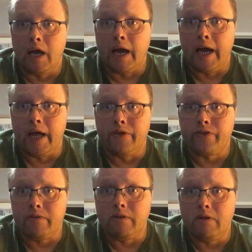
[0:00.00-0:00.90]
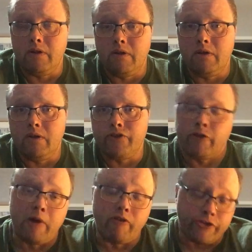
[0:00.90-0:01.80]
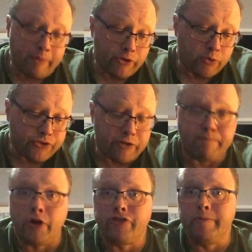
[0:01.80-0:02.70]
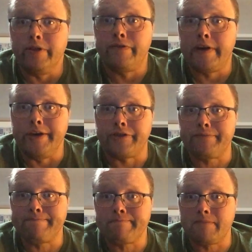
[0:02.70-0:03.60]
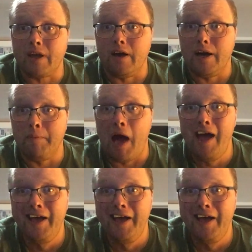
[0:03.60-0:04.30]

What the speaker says: And so my response was to punch him in the face, and